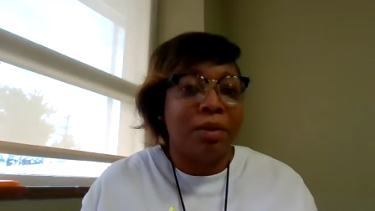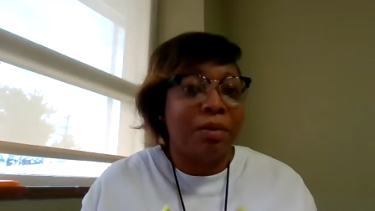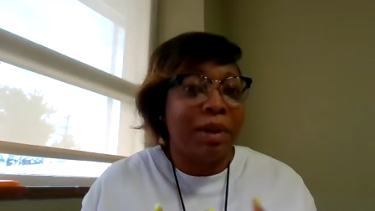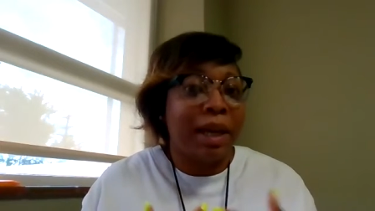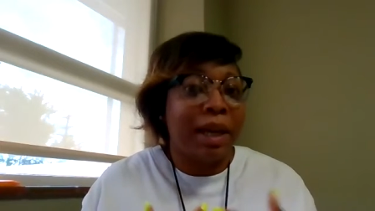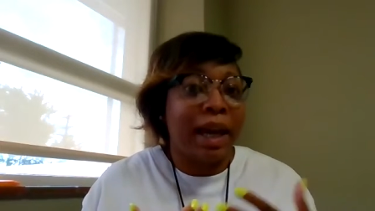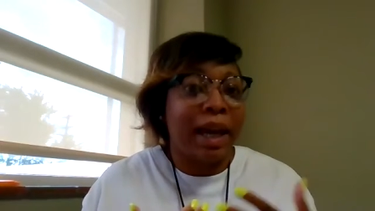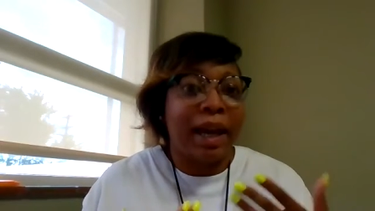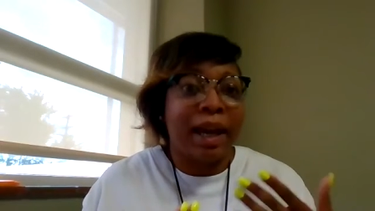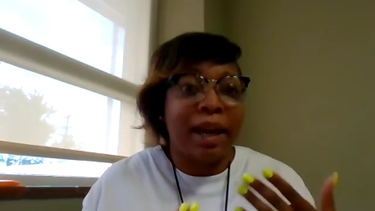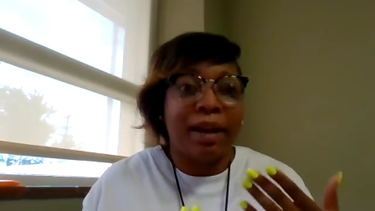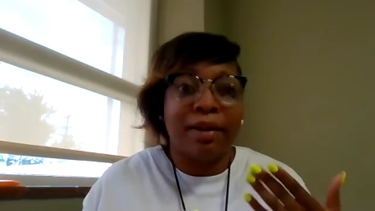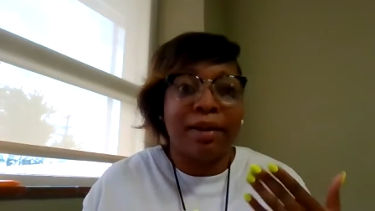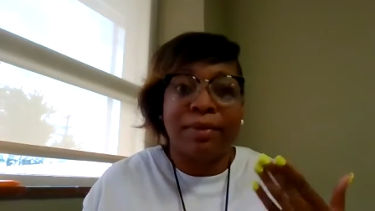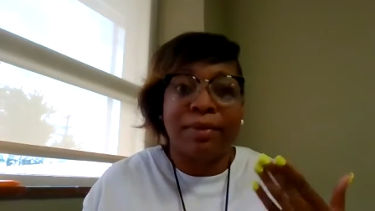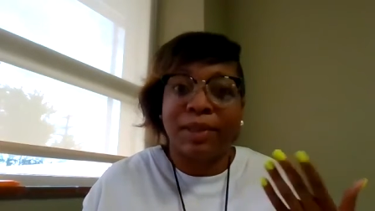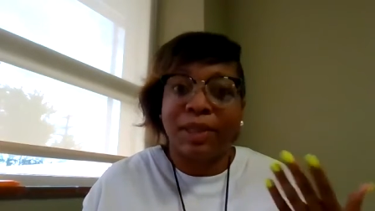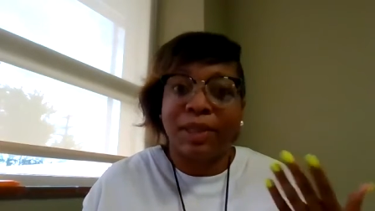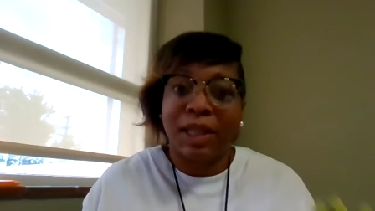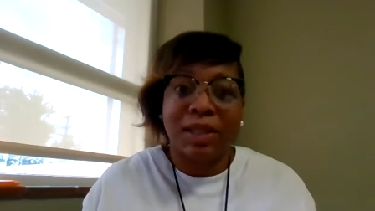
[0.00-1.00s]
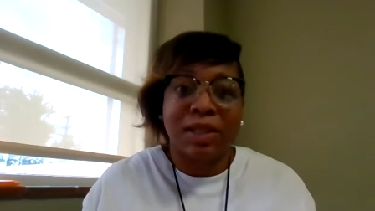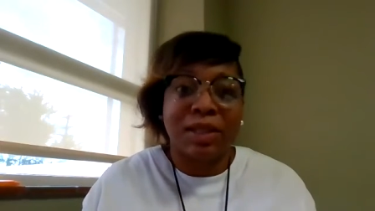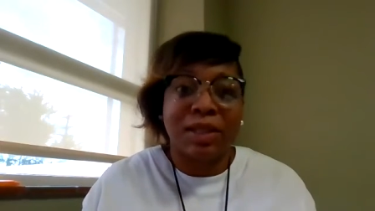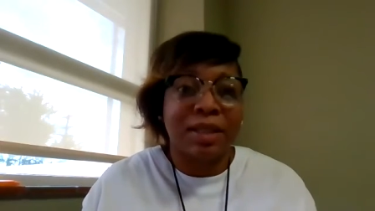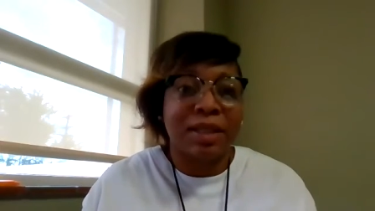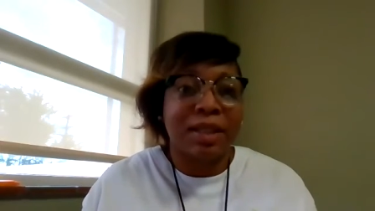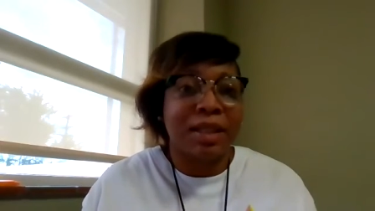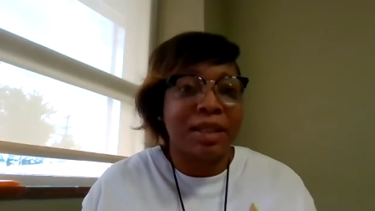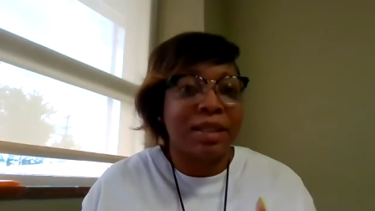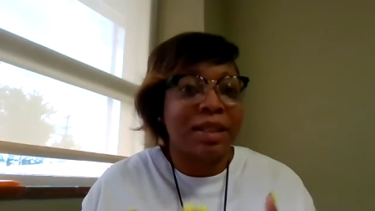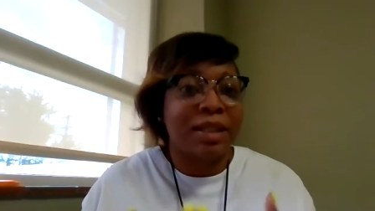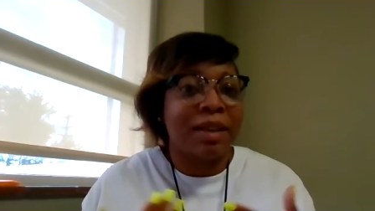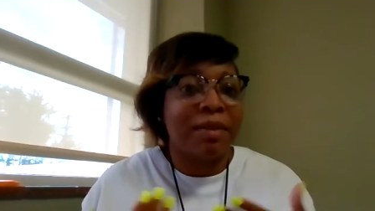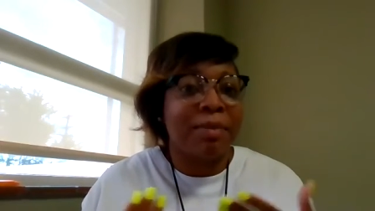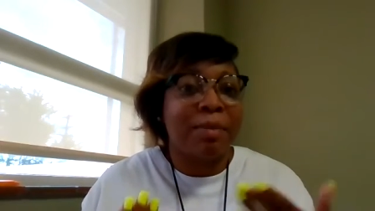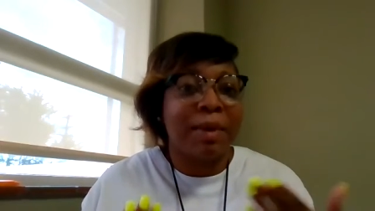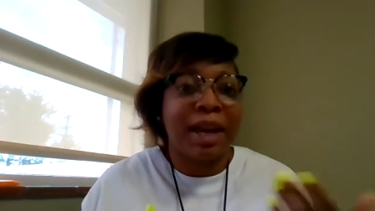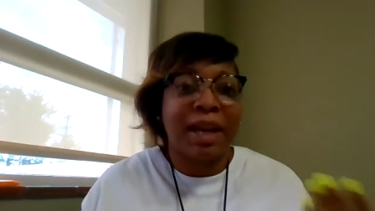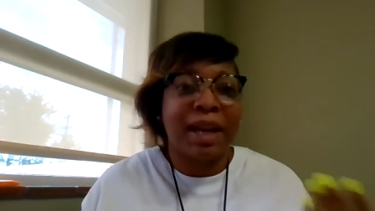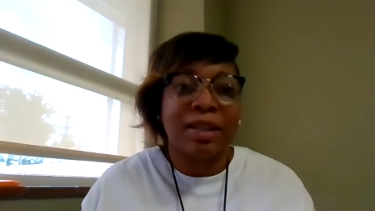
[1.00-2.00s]
we have such and such,
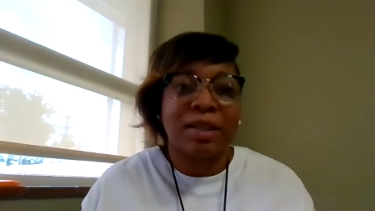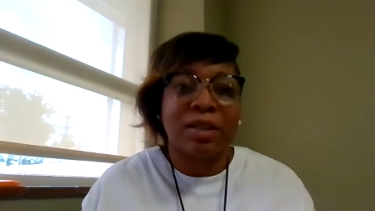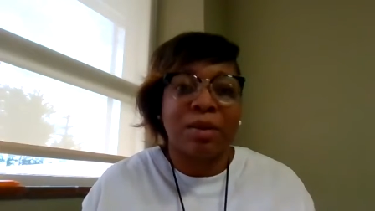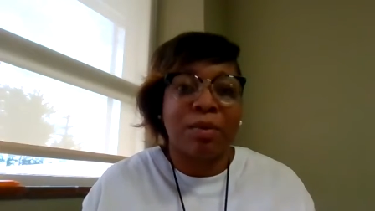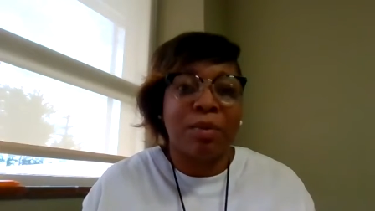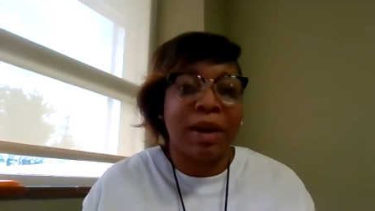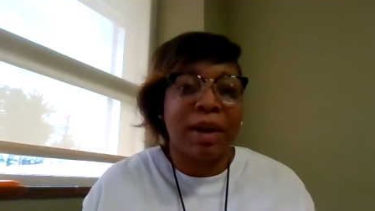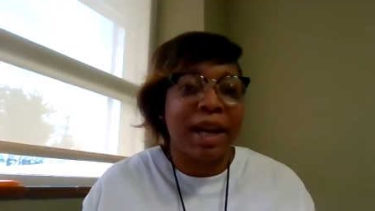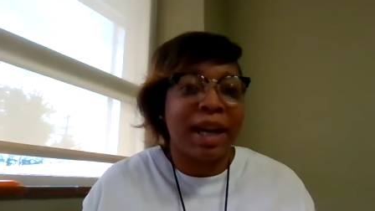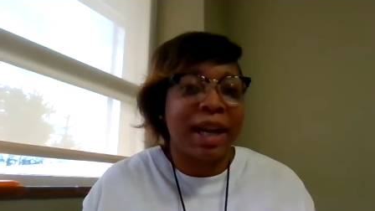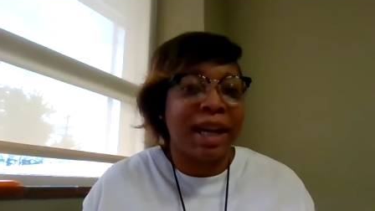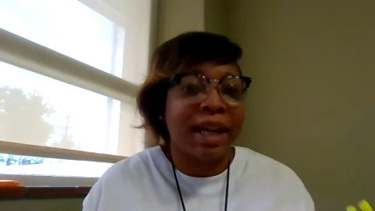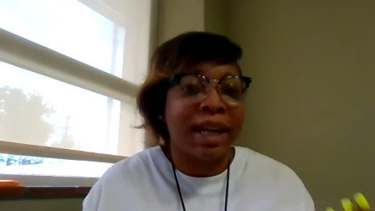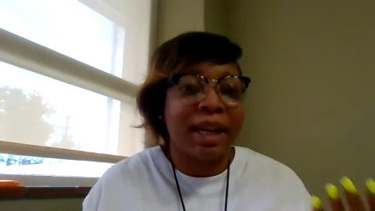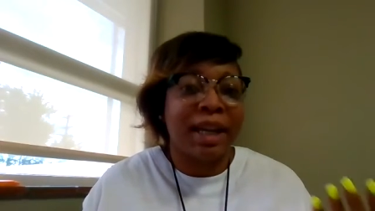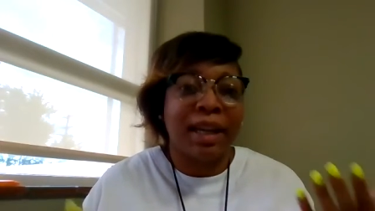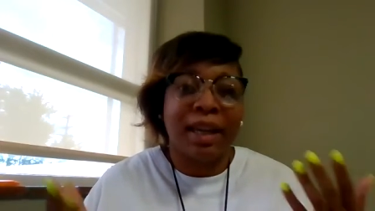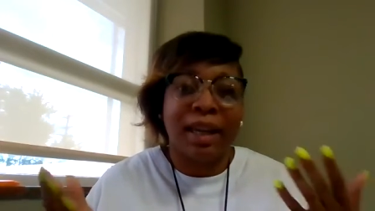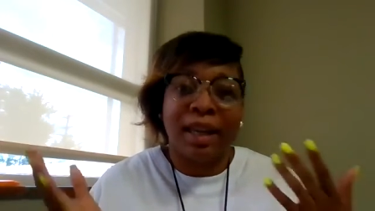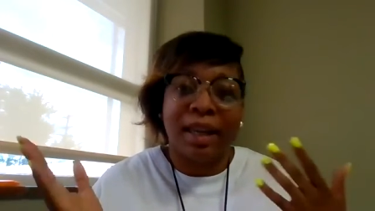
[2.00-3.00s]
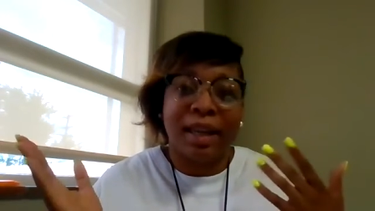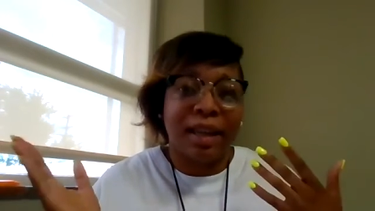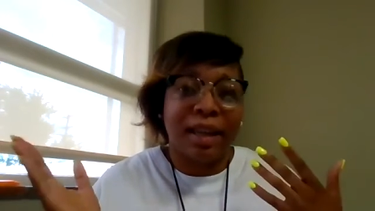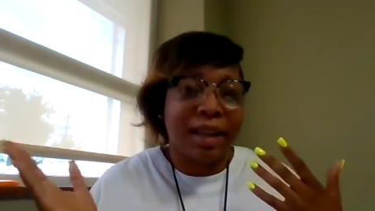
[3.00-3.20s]
they've passed away,